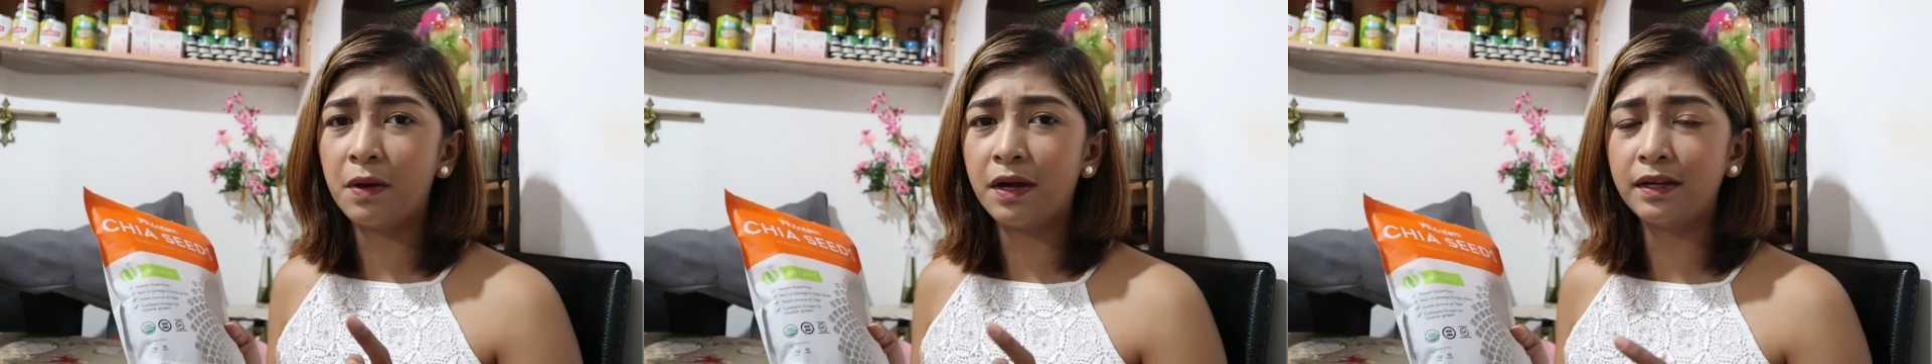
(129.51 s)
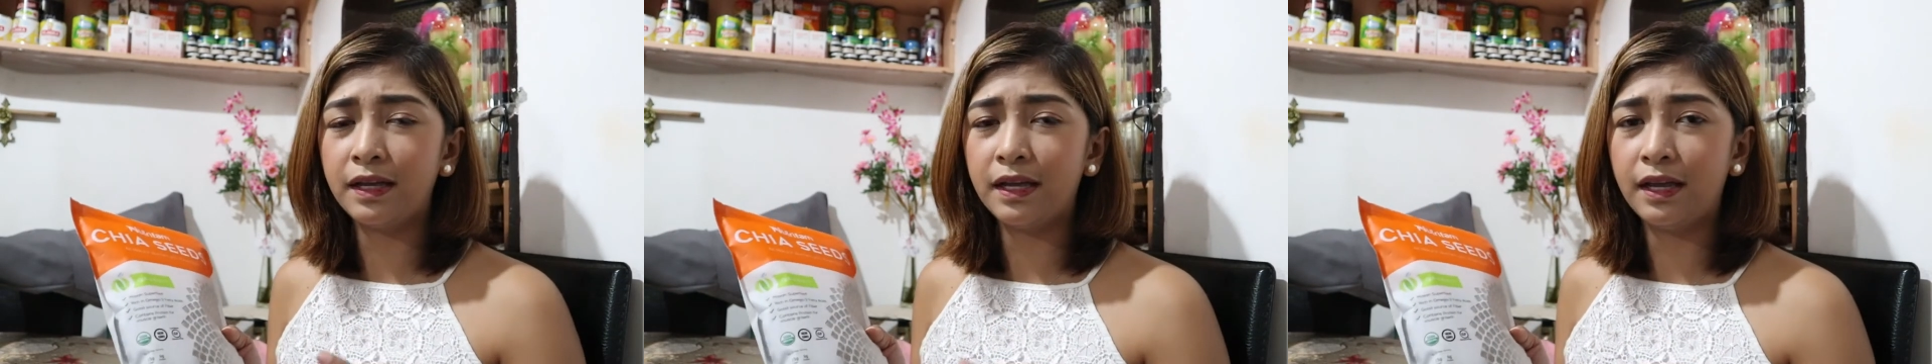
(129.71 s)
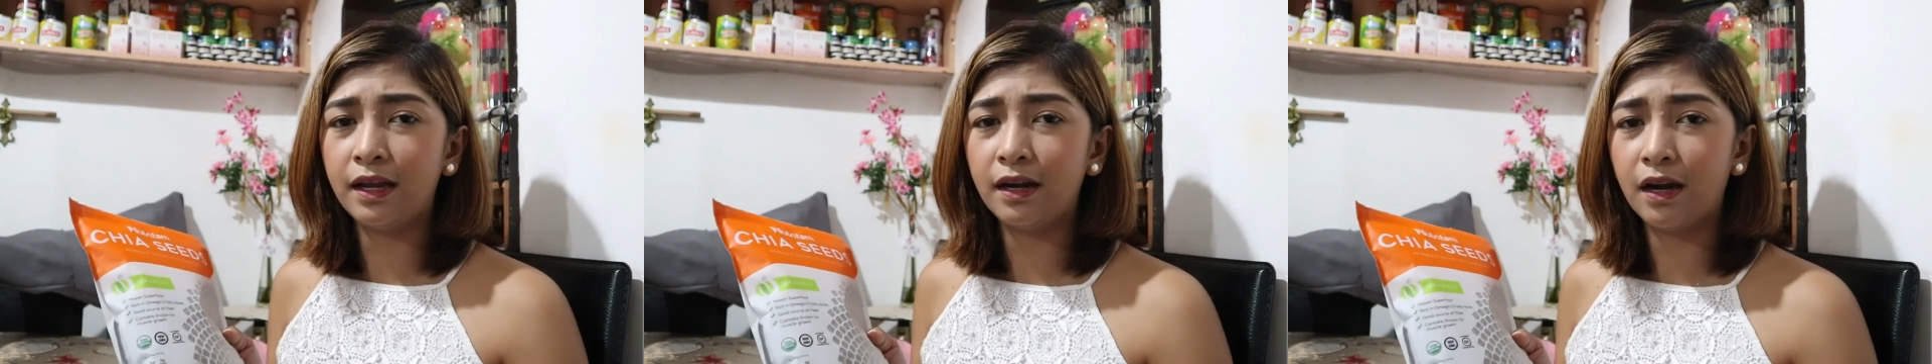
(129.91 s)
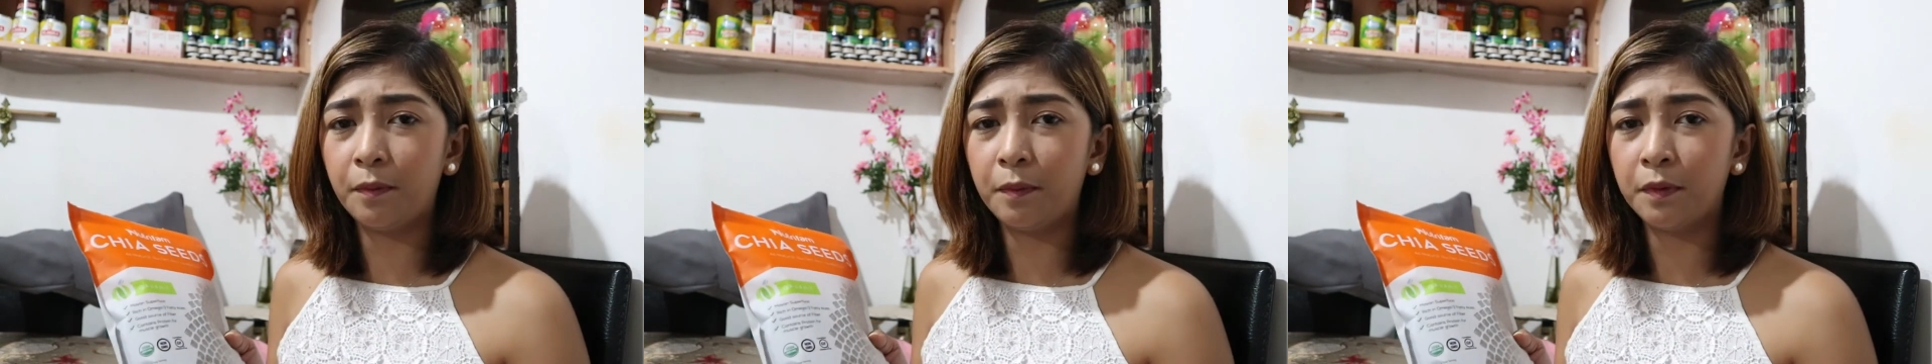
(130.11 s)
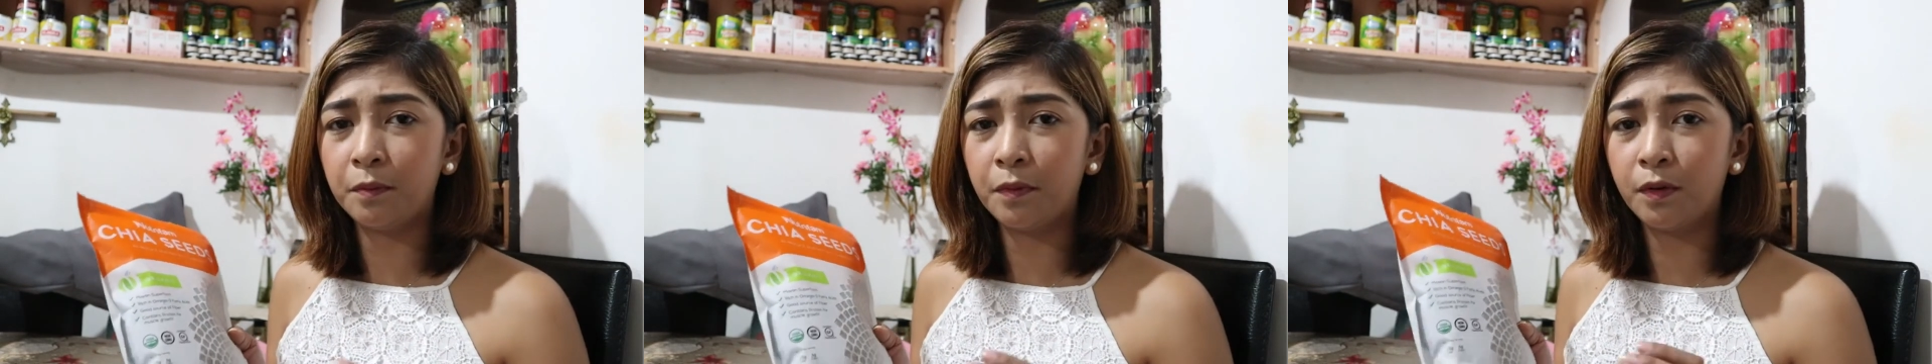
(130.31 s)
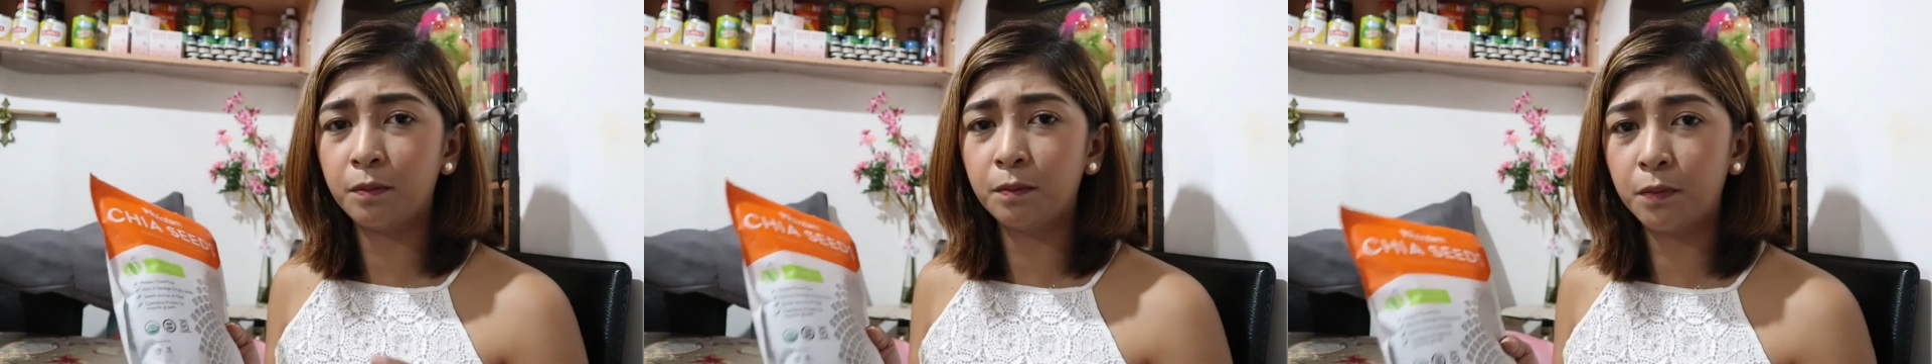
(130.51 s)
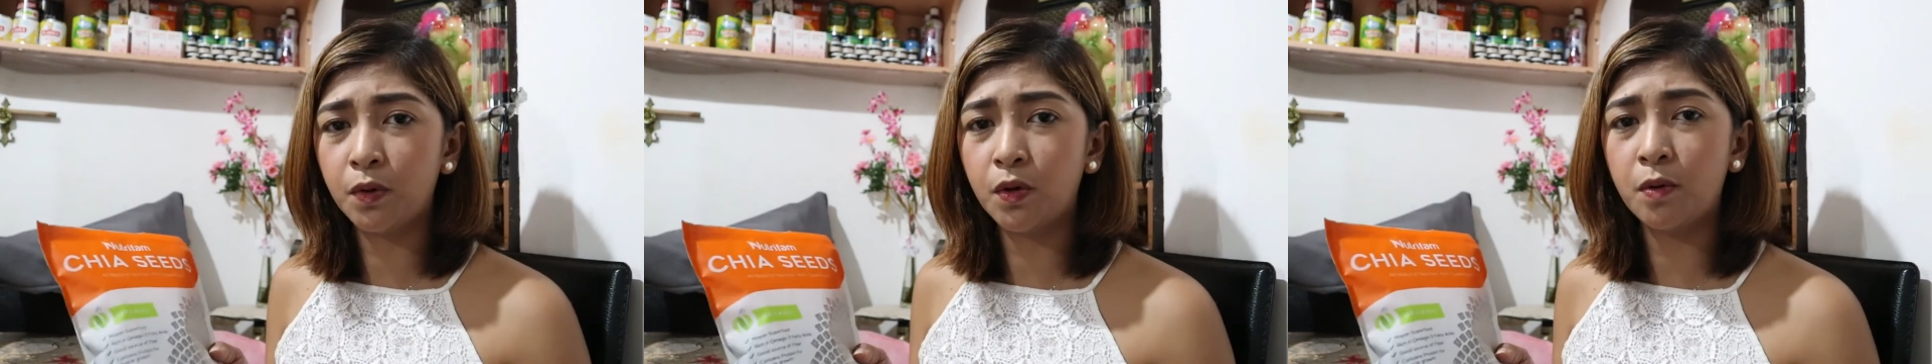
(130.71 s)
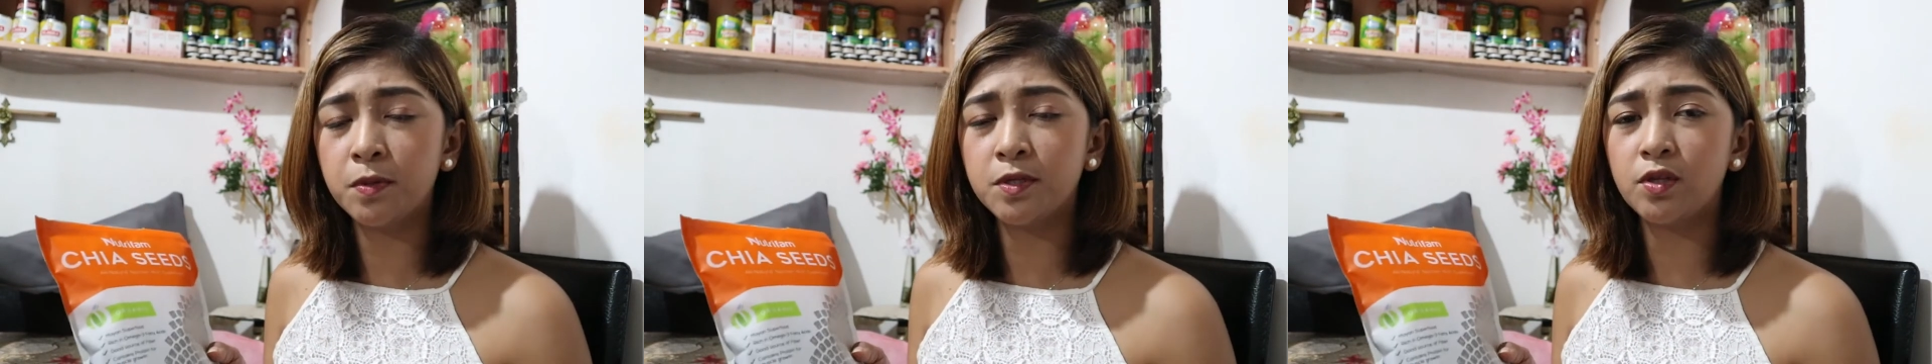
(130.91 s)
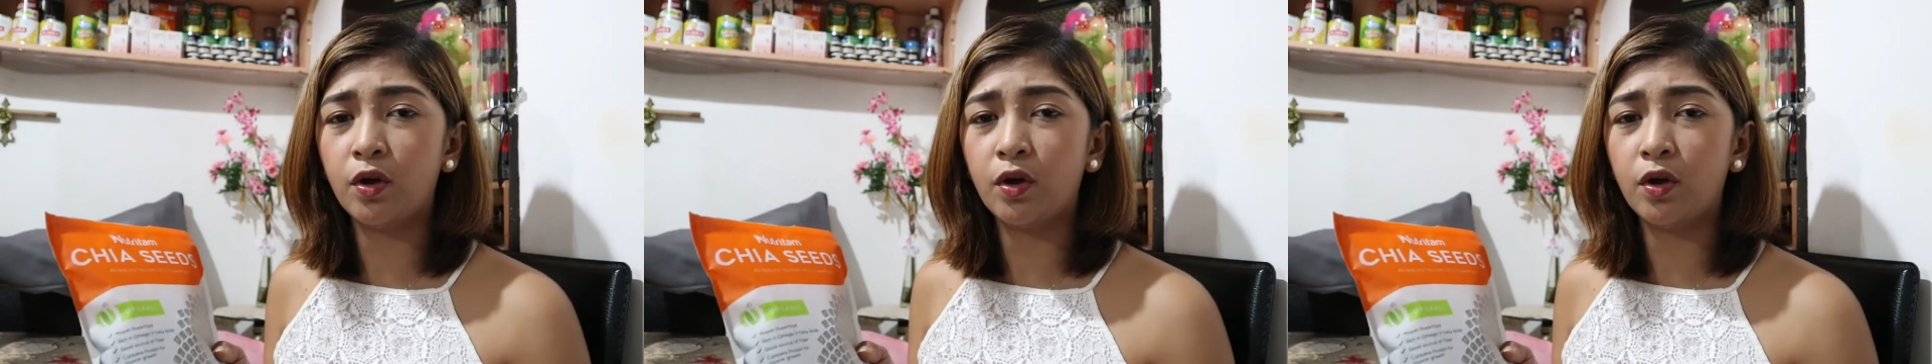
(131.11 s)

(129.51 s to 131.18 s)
mga nahihirapan mag-poops